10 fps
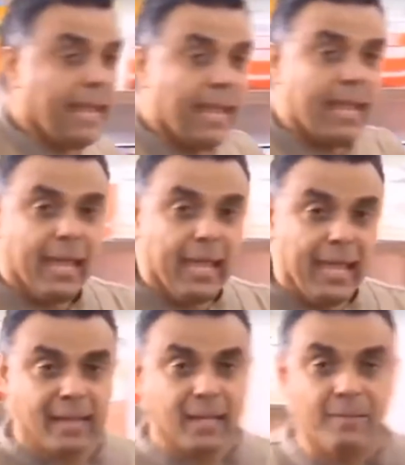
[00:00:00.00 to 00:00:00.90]
he
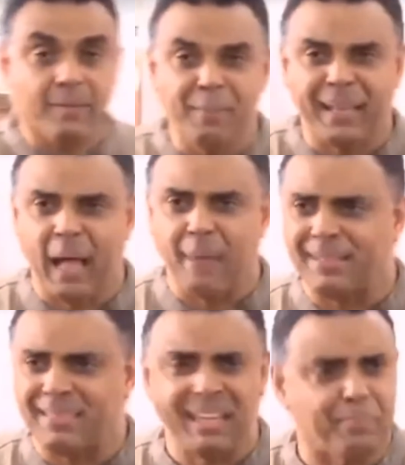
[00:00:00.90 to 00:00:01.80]
had even become, I
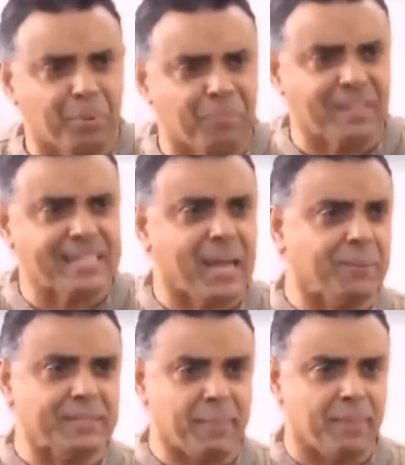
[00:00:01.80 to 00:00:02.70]
think, a professor or
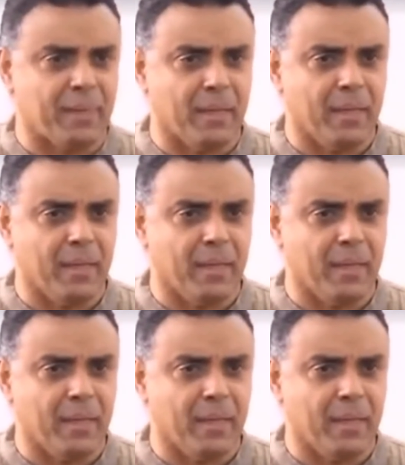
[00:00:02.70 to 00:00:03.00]
something.